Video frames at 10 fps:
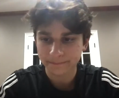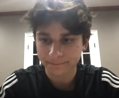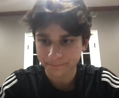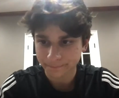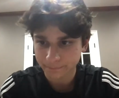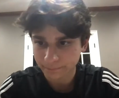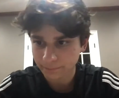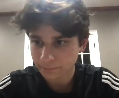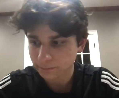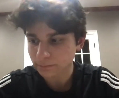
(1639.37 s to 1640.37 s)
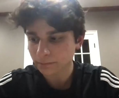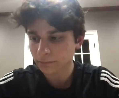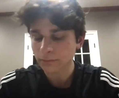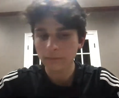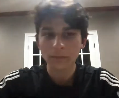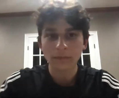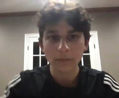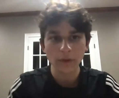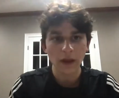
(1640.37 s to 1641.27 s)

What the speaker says: (silence)